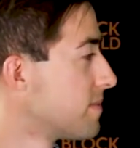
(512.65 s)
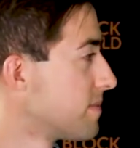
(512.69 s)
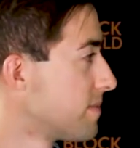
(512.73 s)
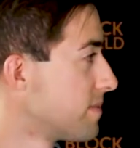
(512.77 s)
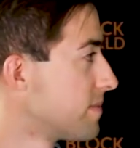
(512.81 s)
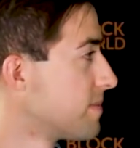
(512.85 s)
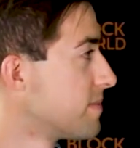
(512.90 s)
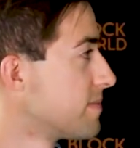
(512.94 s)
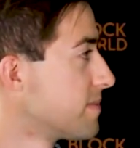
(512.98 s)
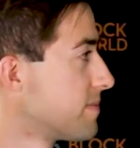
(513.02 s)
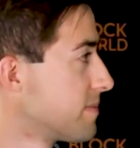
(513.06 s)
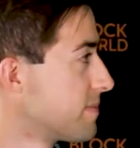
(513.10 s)

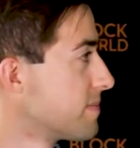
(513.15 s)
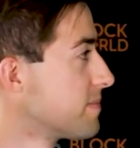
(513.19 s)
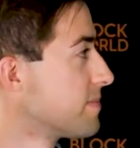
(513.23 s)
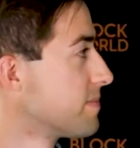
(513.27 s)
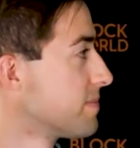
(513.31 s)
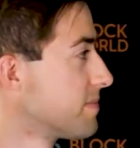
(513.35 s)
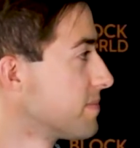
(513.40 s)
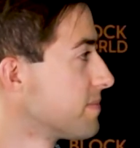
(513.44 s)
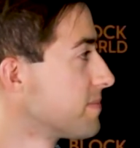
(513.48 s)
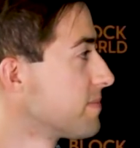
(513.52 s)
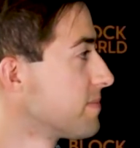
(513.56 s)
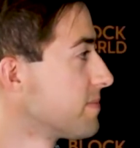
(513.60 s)

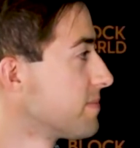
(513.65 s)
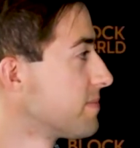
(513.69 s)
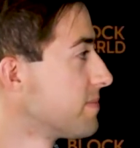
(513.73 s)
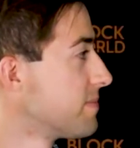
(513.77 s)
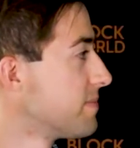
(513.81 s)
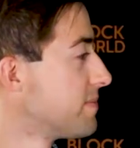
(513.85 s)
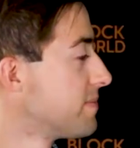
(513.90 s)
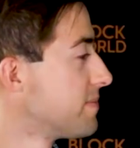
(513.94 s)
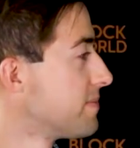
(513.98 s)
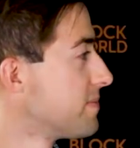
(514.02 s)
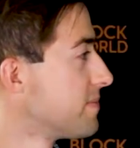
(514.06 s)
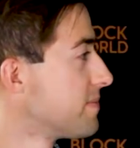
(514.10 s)

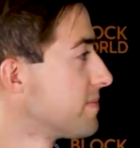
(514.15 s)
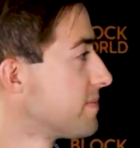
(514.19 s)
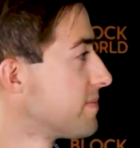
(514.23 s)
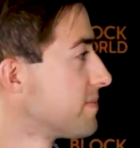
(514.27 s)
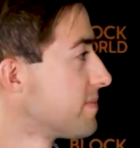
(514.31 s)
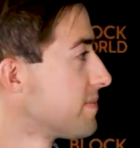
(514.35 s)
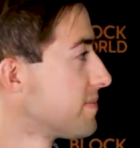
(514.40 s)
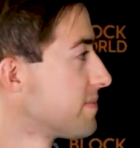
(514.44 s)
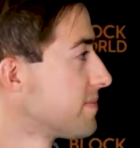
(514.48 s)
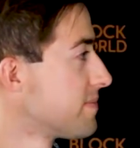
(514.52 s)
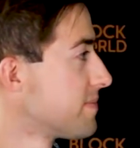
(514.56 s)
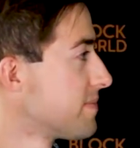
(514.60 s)

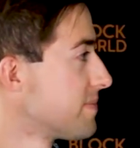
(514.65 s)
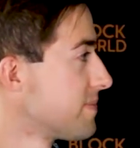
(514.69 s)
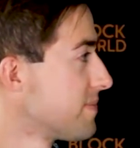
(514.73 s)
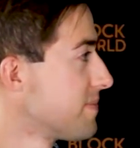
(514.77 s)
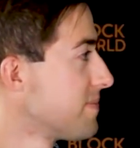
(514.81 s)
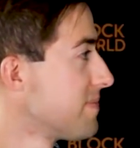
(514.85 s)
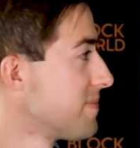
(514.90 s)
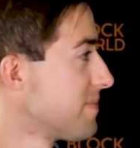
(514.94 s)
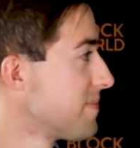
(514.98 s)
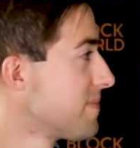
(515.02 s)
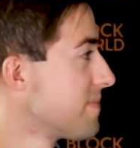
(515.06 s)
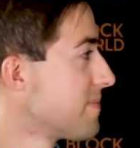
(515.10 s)

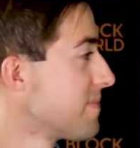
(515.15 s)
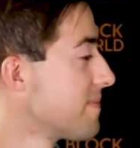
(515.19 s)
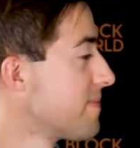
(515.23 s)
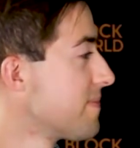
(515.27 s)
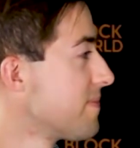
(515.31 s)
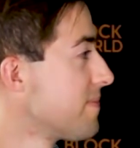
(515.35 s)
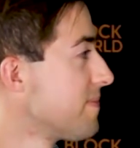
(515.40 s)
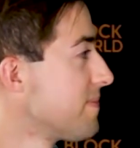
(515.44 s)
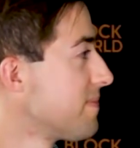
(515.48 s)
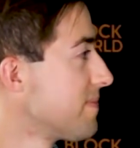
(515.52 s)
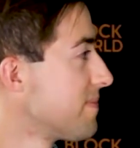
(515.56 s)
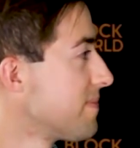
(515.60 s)

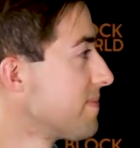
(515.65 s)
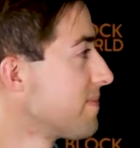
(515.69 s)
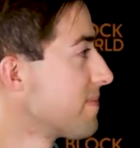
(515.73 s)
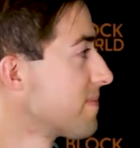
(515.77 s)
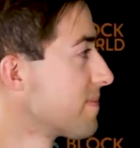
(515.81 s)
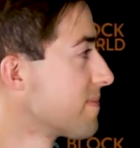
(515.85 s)
This person isn't speaking.